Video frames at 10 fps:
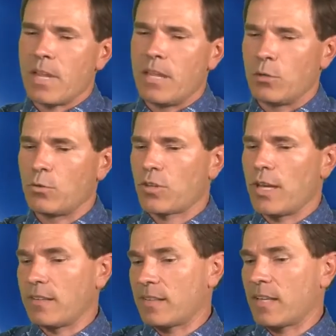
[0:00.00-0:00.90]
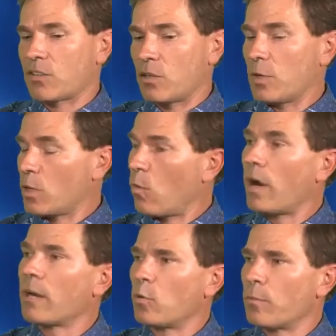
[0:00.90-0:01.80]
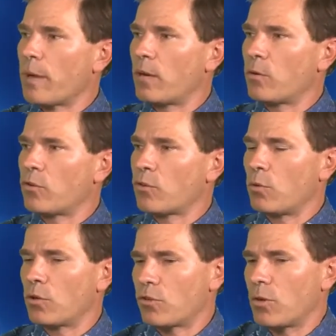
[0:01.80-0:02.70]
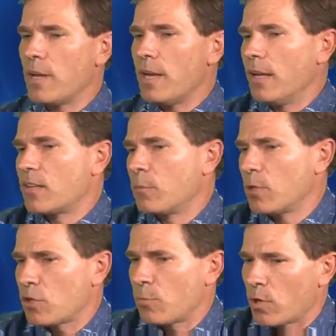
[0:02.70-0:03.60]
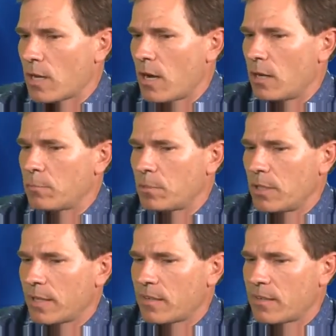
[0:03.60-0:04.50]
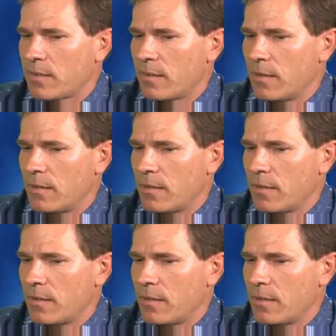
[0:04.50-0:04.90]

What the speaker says: In those cases, that's going to require more battery storage. So it's a much more complex